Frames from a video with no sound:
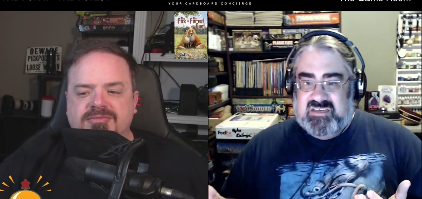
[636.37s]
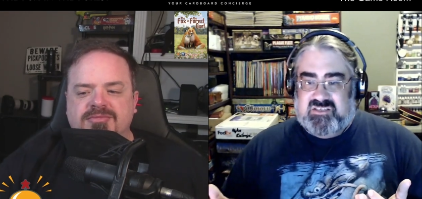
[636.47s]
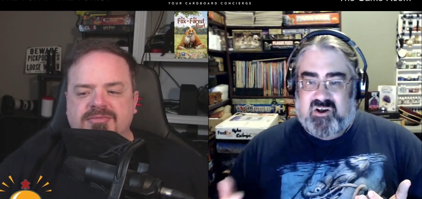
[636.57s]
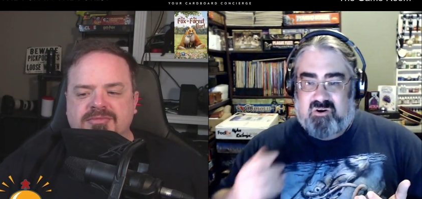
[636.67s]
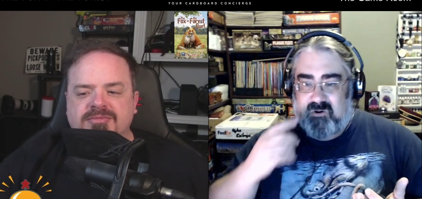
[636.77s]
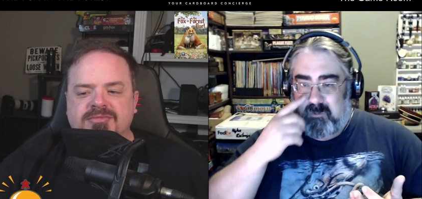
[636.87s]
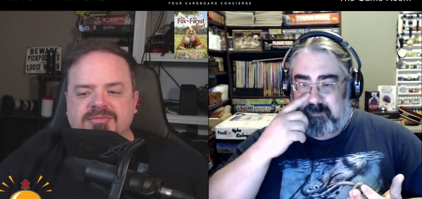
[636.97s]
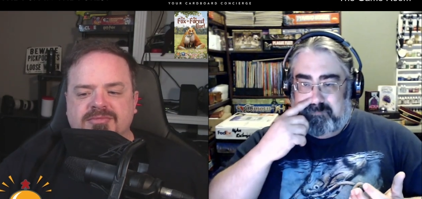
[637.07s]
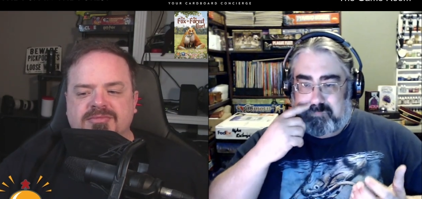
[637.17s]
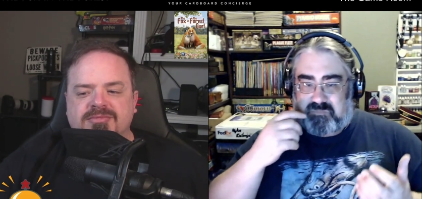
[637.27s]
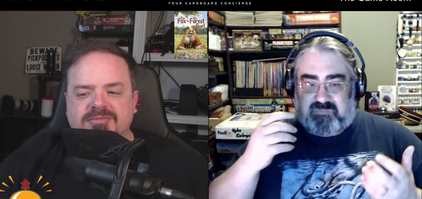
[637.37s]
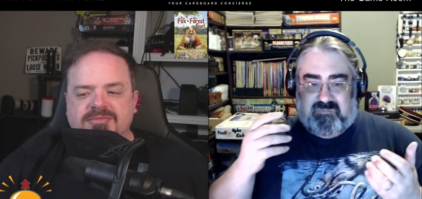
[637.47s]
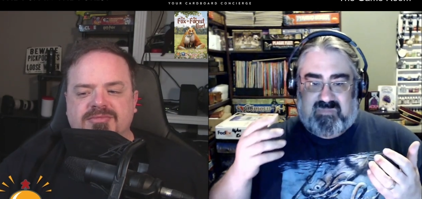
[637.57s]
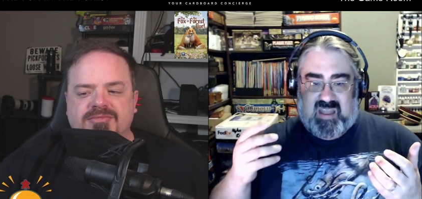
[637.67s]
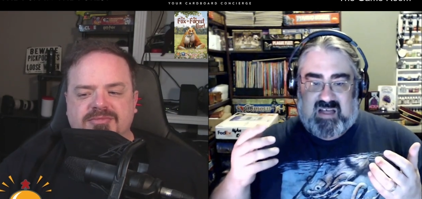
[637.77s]
Speaker 1: So
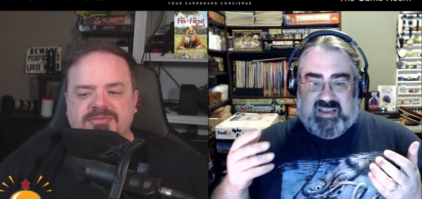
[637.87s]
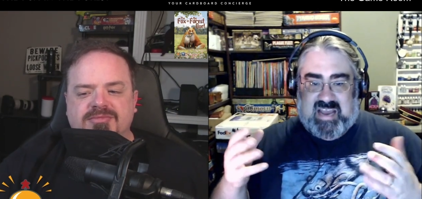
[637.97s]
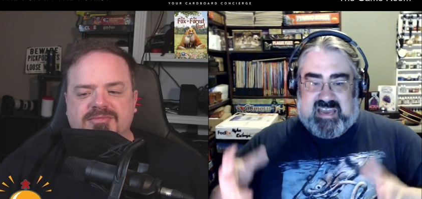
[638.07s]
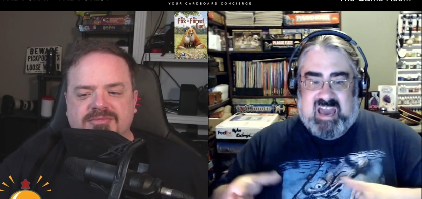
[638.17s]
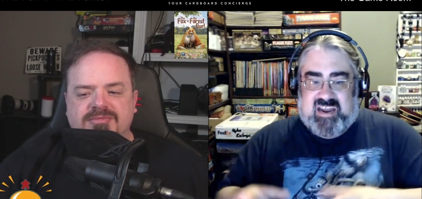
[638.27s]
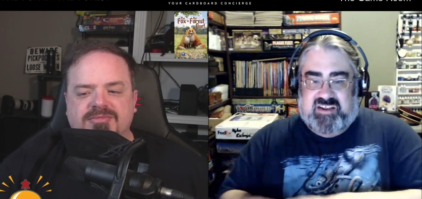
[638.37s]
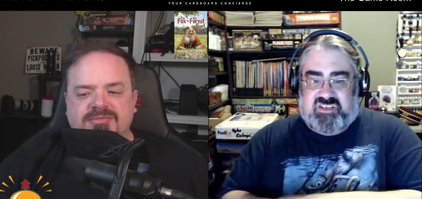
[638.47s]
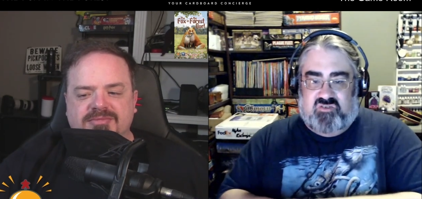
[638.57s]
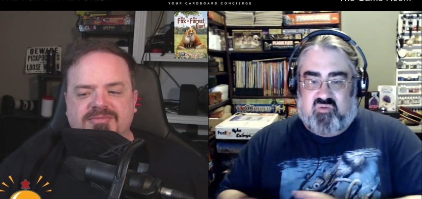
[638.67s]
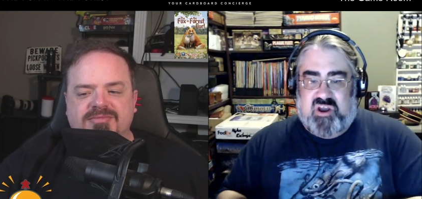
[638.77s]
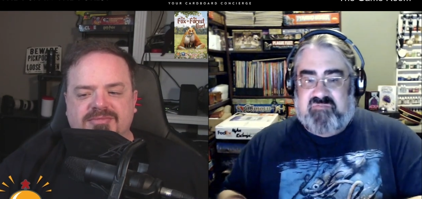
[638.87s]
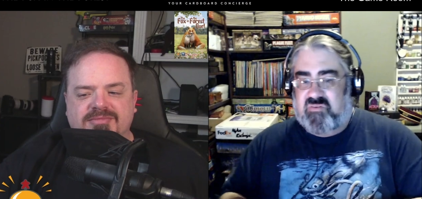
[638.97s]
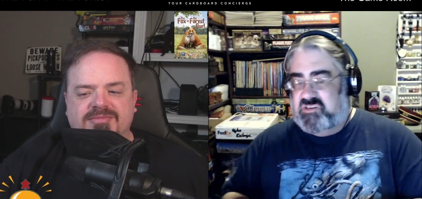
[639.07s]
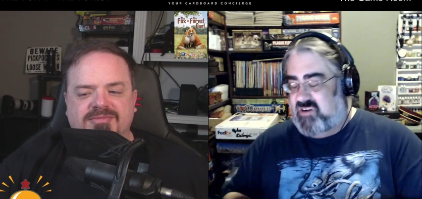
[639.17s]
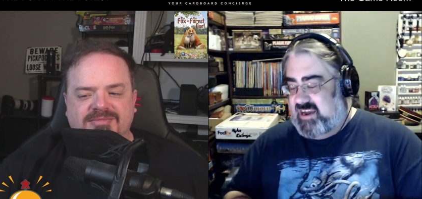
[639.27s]
like I get it. It's a great
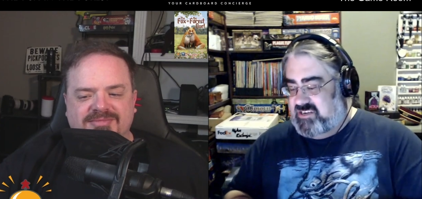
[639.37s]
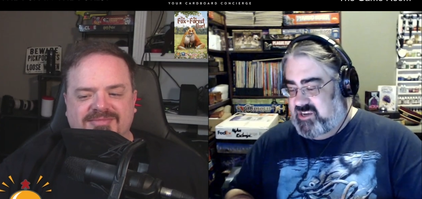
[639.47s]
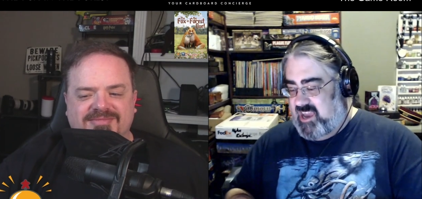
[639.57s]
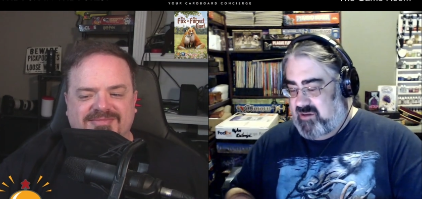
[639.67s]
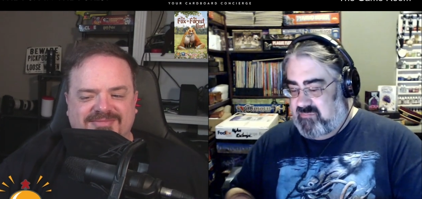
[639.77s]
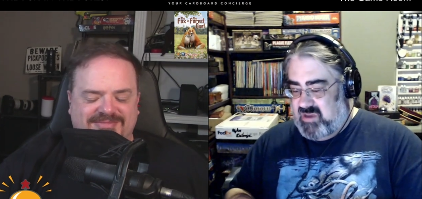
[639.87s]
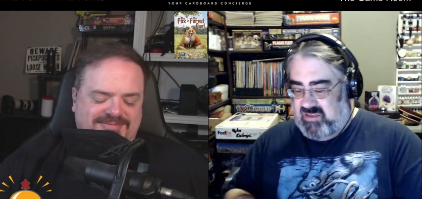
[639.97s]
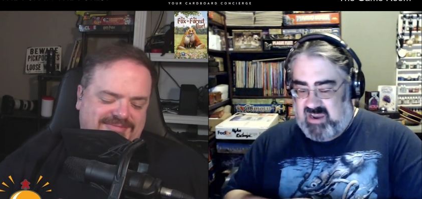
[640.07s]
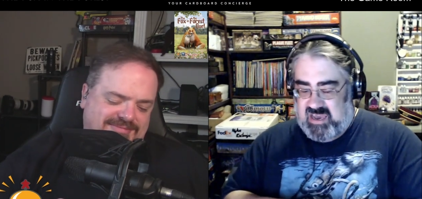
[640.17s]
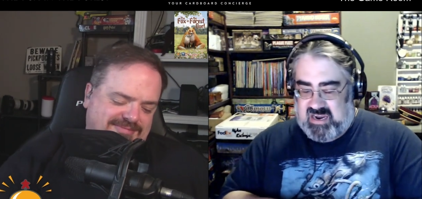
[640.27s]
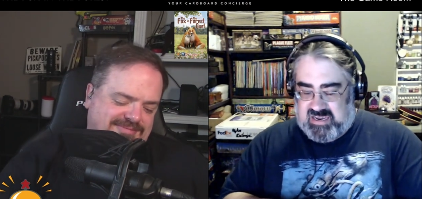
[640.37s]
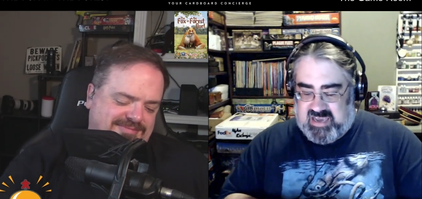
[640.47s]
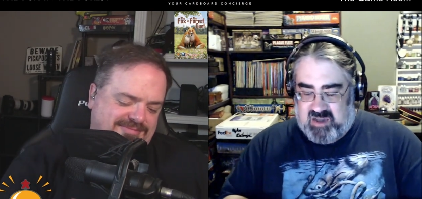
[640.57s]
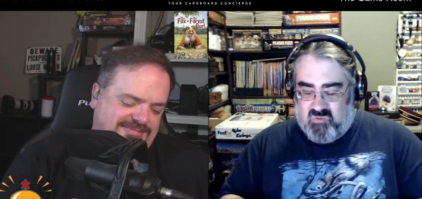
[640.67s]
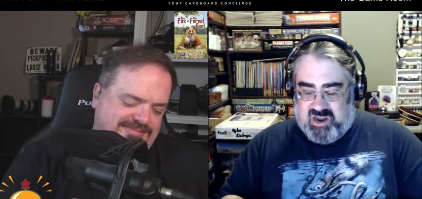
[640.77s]
for a strategy game, and and I
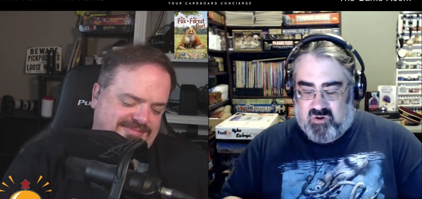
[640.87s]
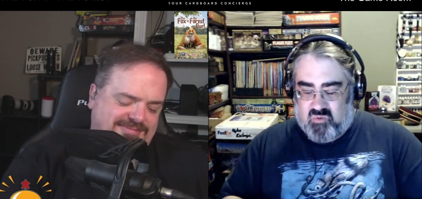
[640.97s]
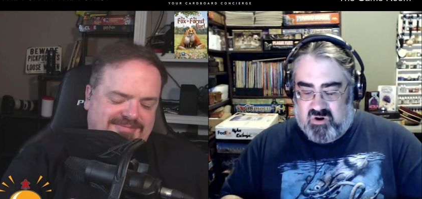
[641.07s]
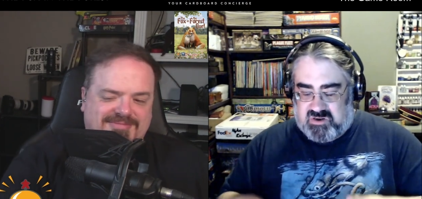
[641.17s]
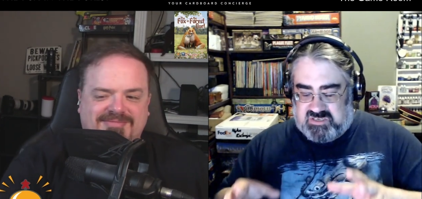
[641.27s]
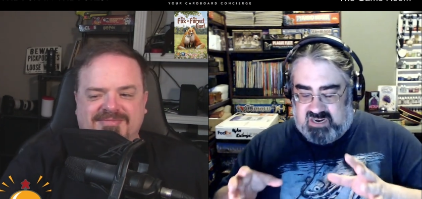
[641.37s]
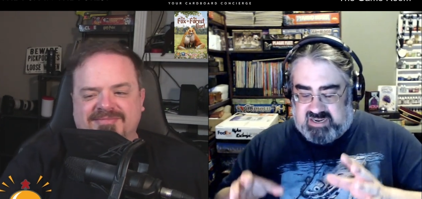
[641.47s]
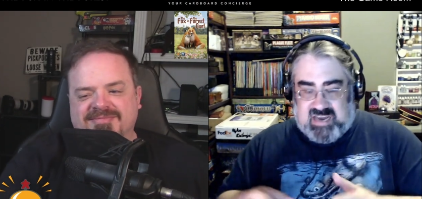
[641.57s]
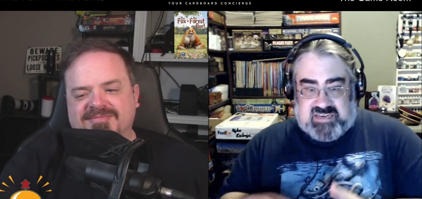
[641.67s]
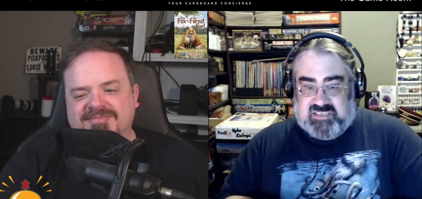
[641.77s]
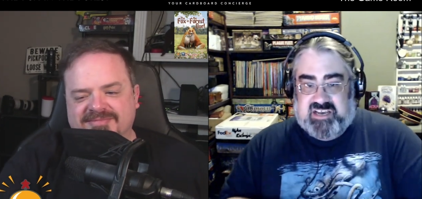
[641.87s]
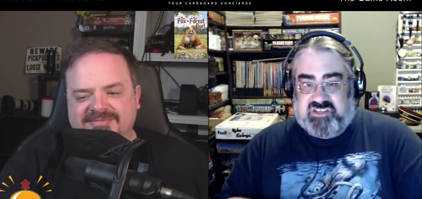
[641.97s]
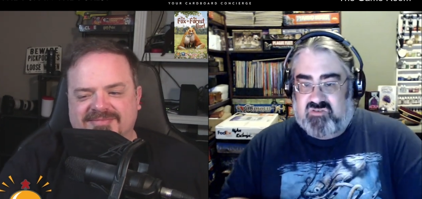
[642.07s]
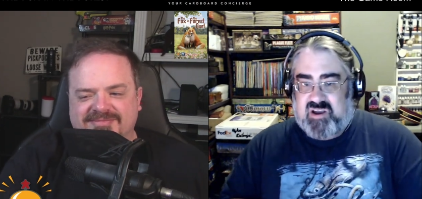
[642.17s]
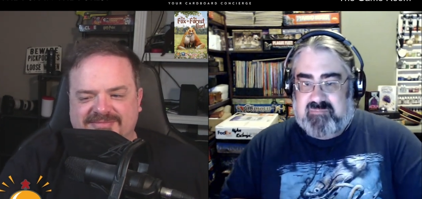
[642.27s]
get why it works, and I gotta say
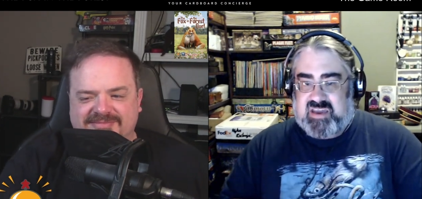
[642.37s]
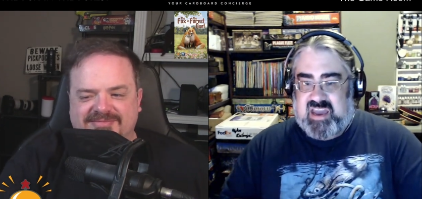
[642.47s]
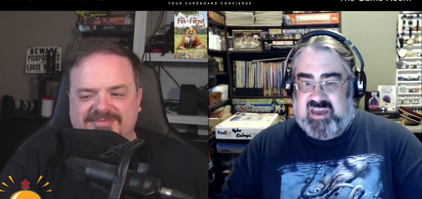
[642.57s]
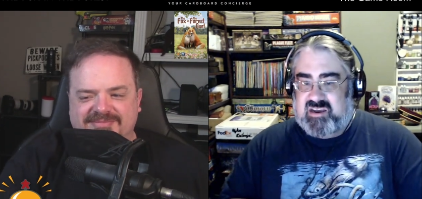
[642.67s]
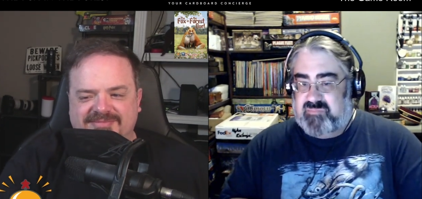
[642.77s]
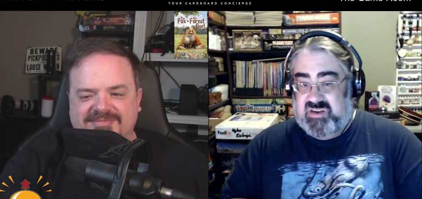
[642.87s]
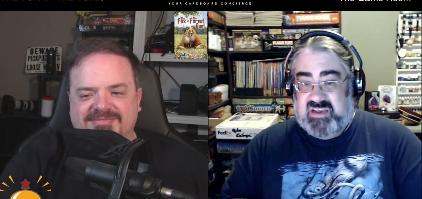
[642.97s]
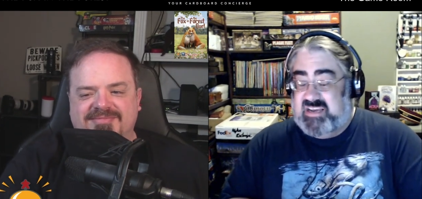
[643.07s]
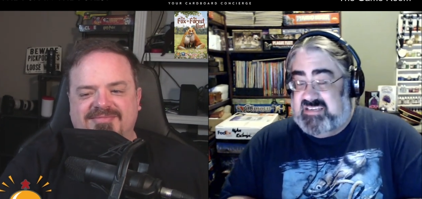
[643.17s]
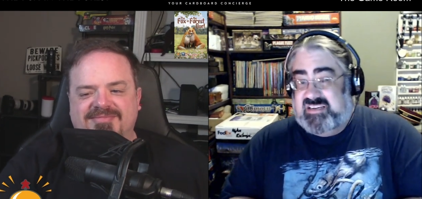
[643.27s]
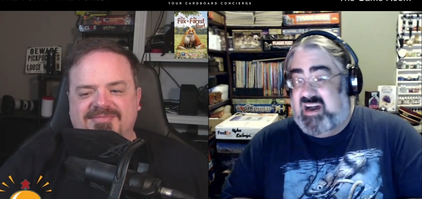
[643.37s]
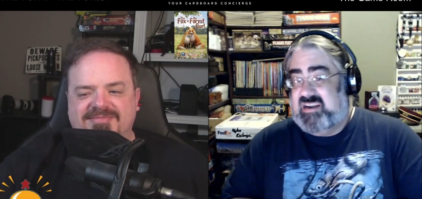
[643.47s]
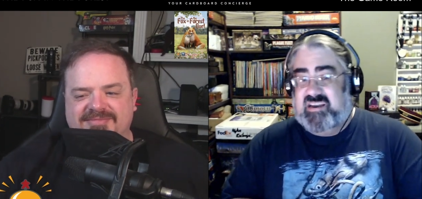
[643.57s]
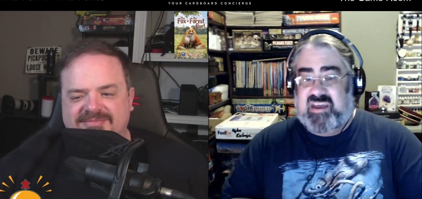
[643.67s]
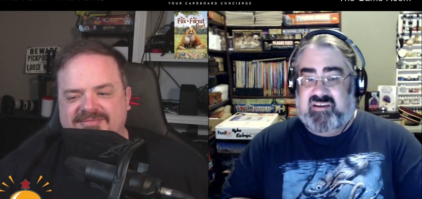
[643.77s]
it's a great mechanic, but it is
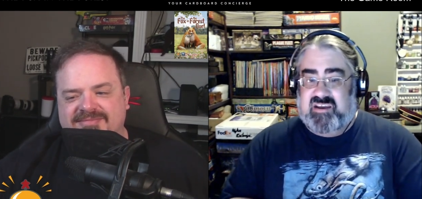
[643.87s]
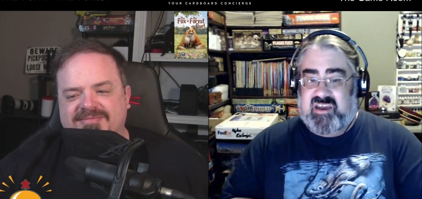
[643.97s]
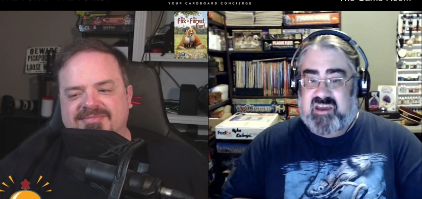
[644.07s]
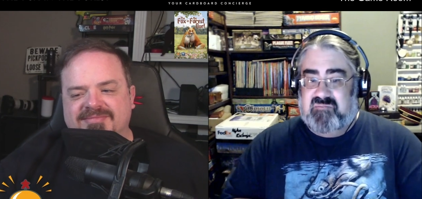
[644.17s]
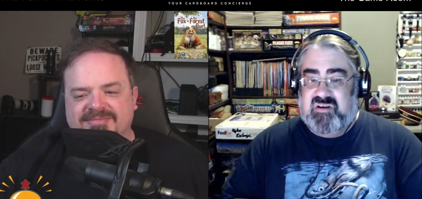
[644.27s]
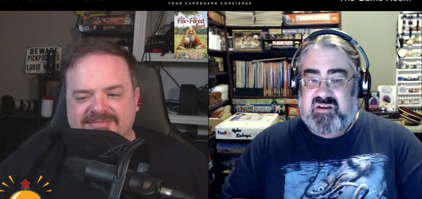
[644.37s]
not a date night game.